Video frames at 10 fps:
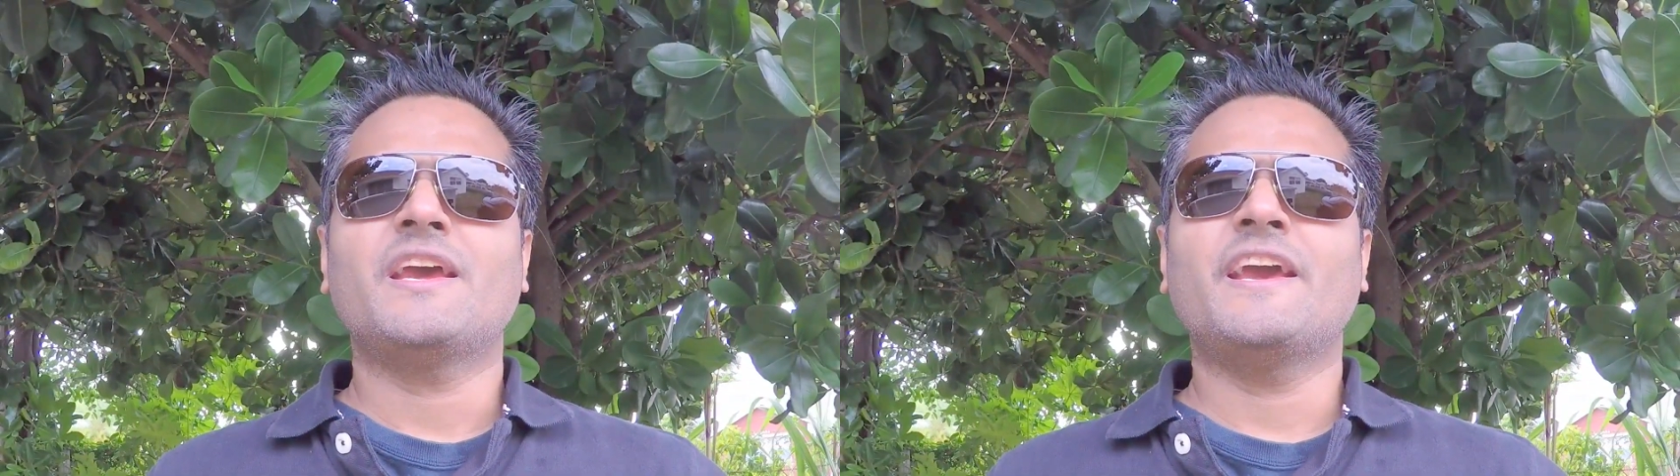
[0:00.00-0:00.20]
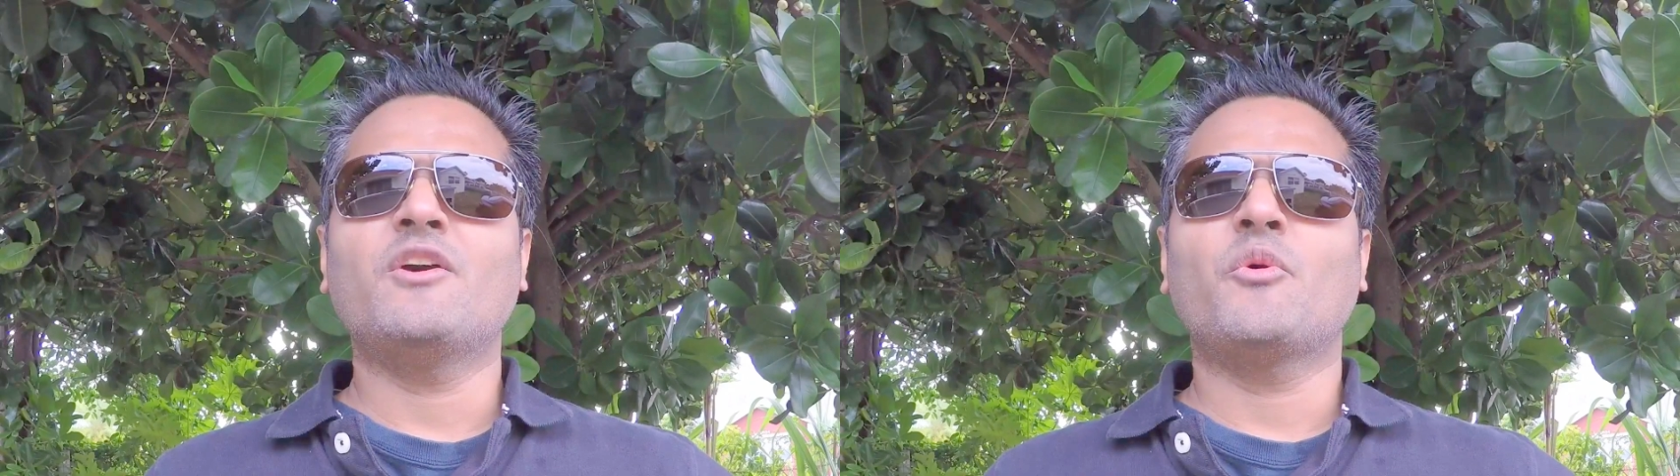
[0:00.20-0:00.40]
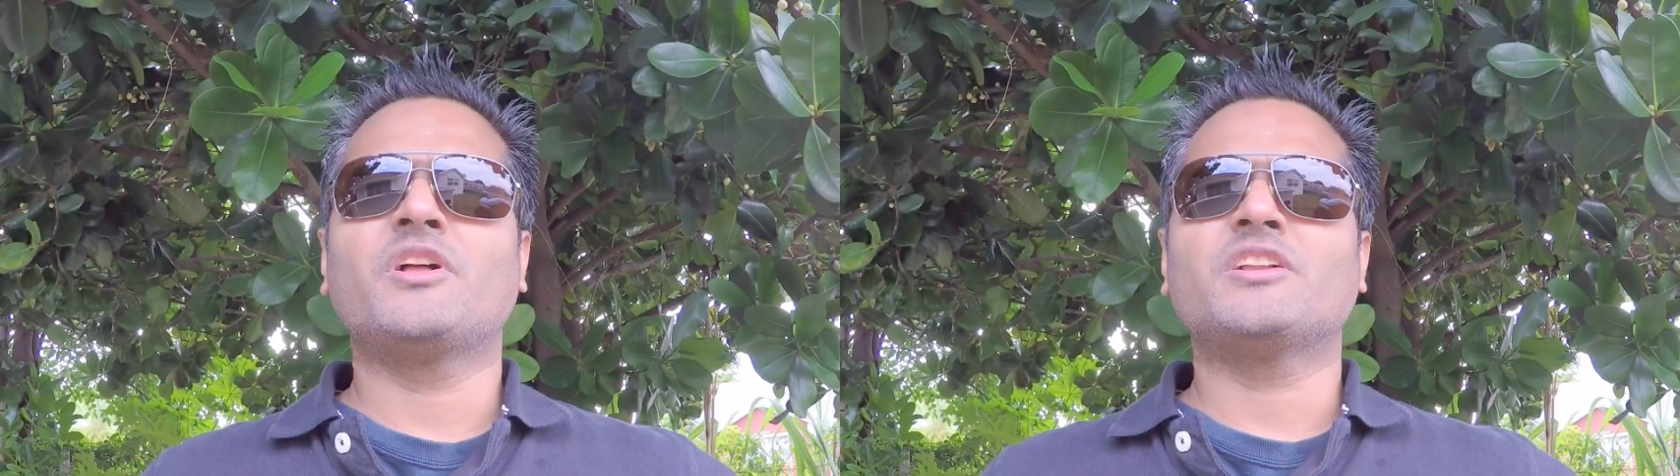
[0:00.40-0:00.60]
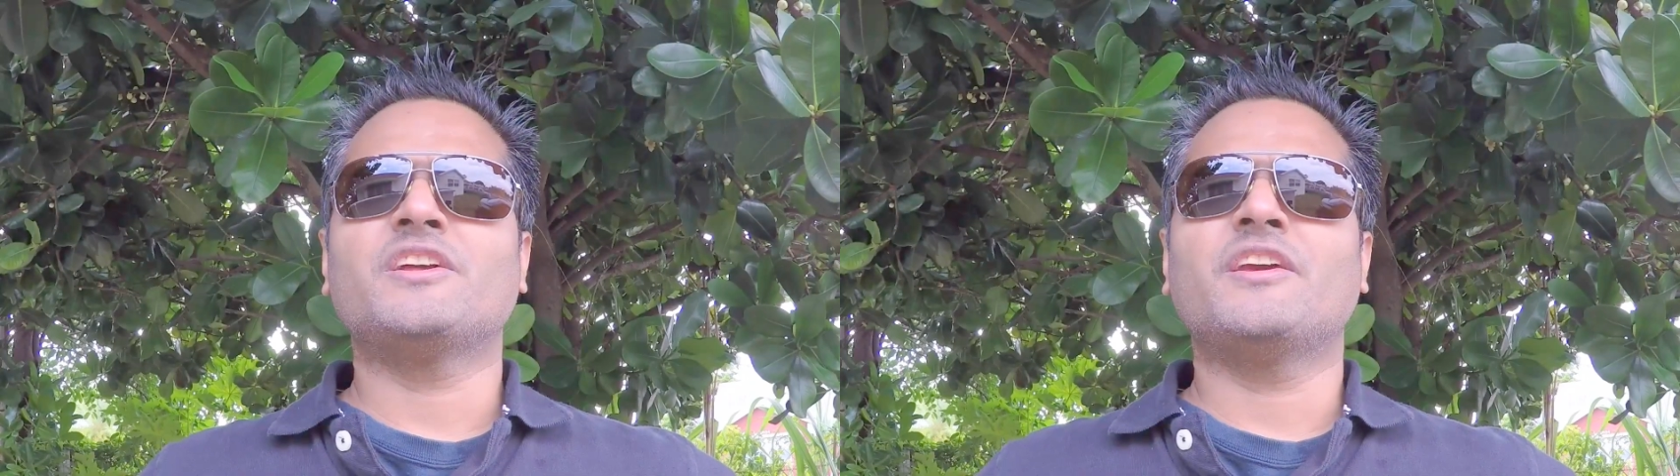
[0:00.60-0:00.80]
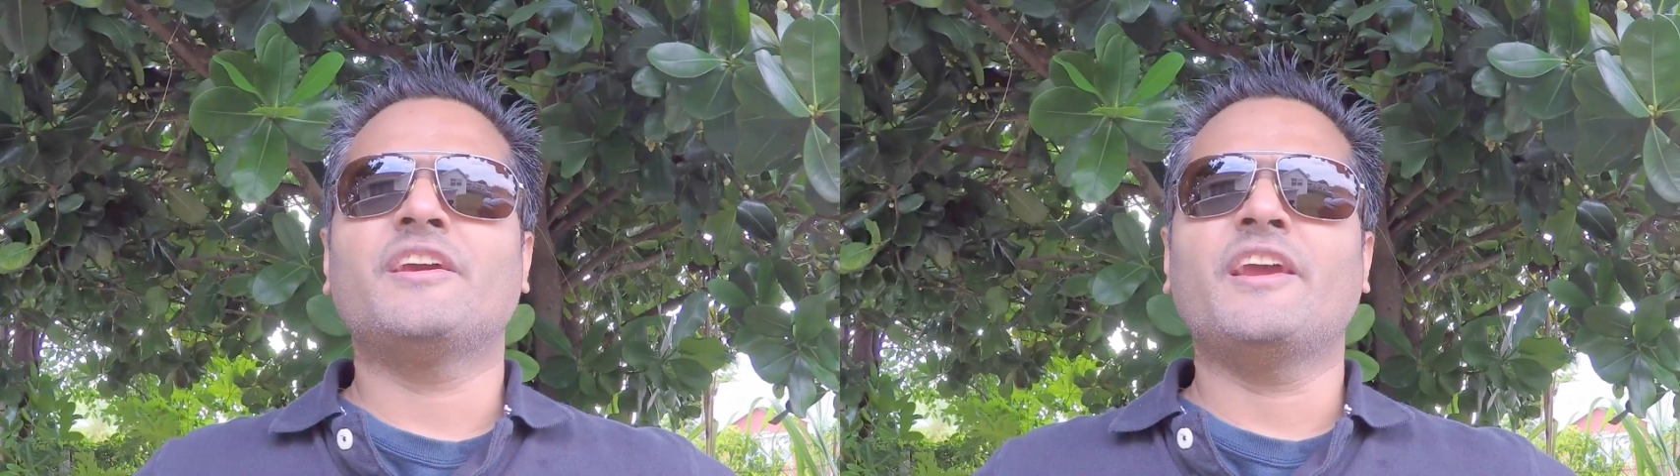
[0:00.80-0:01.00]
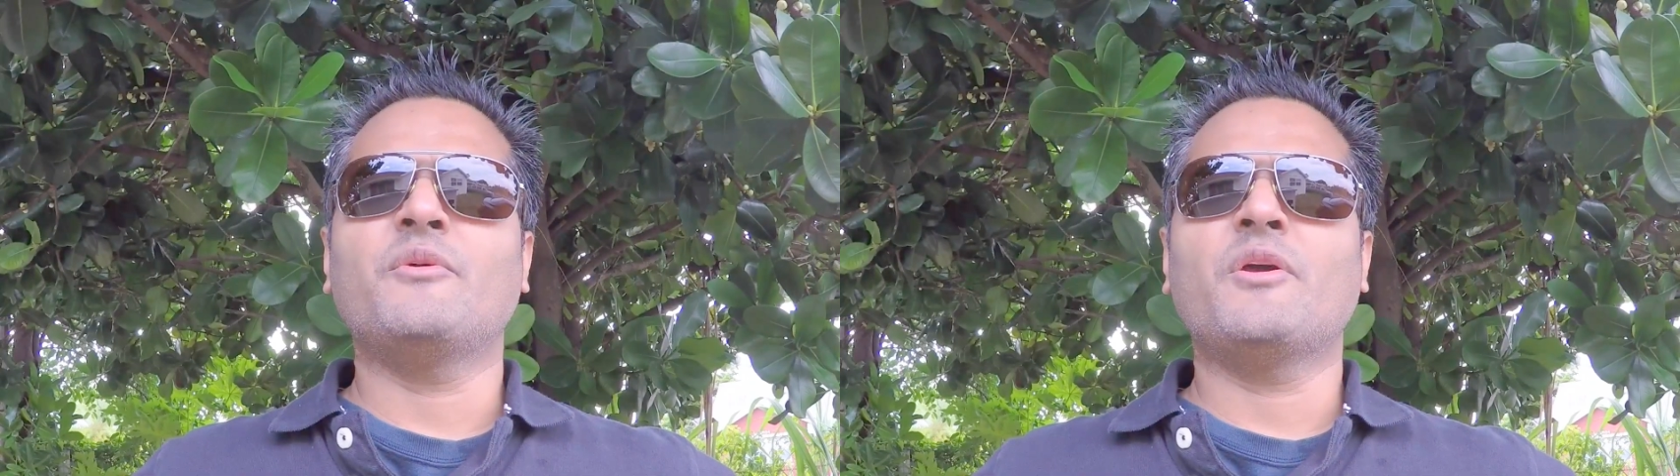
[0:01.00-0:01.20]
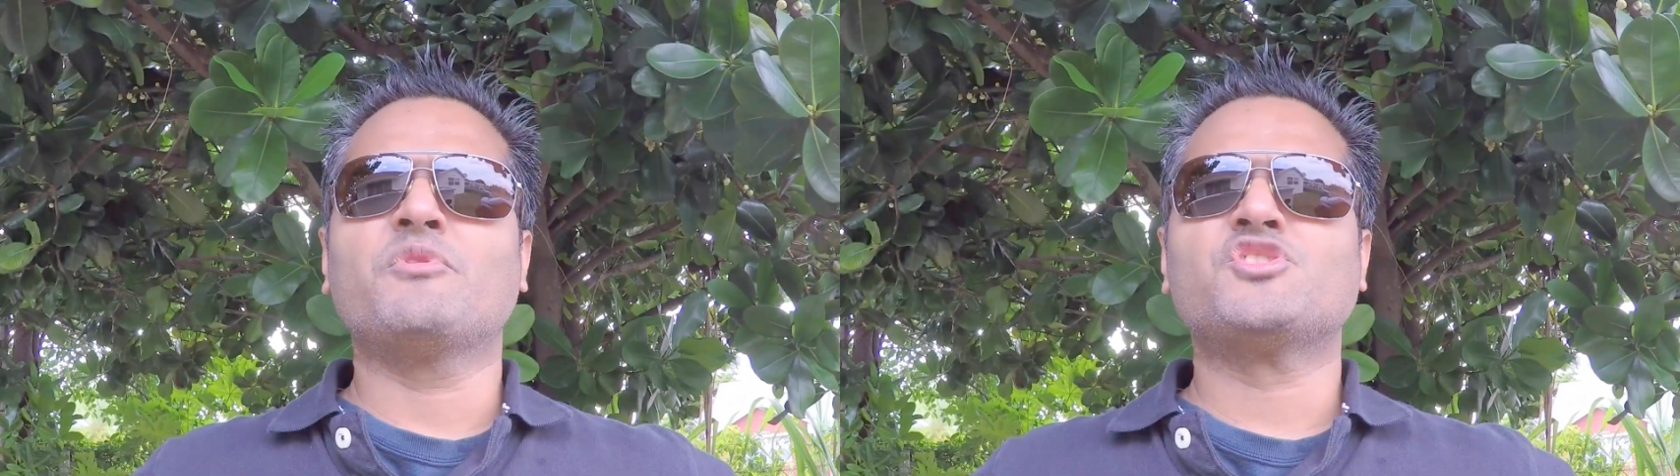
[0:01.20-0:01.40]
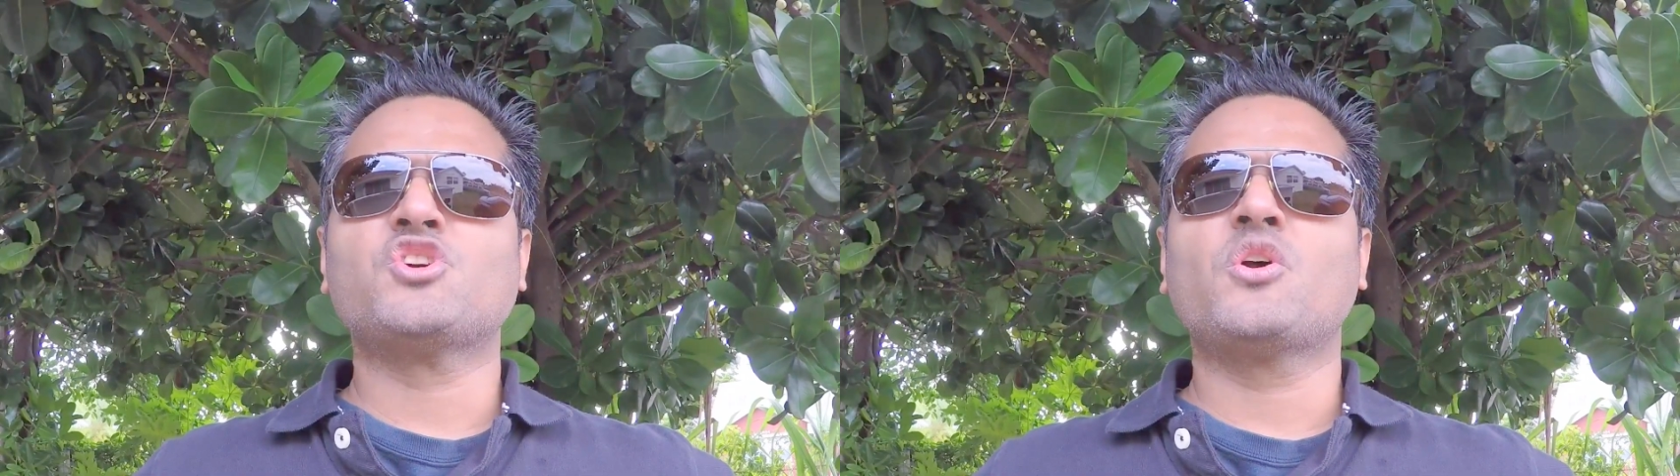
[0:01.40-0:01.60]
it will
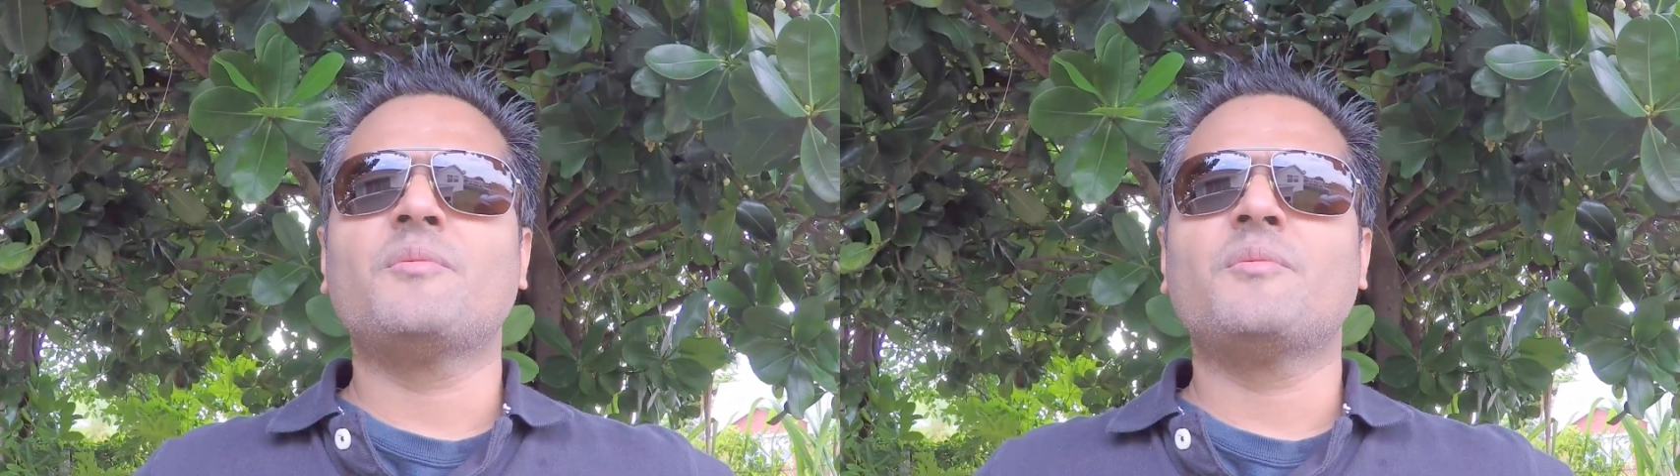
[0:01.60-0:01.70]
show